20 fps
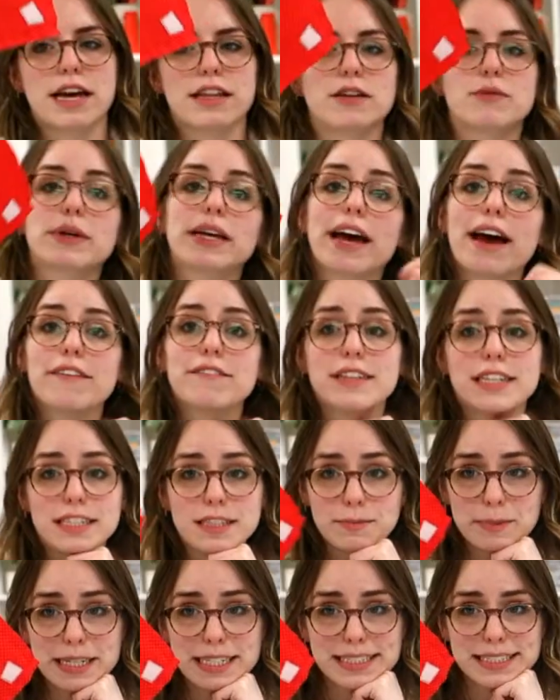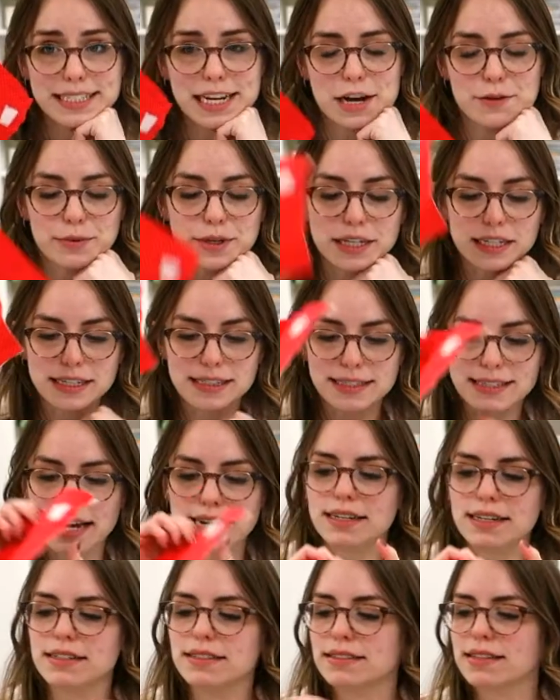that we have this piece done, we're gonna set
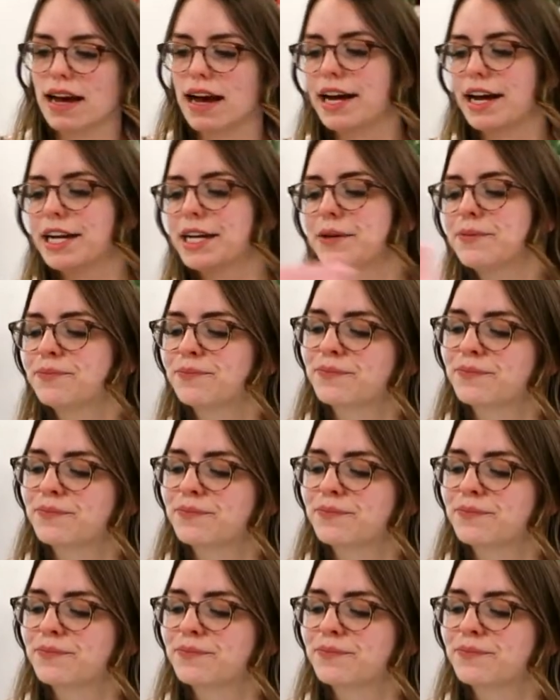it aside.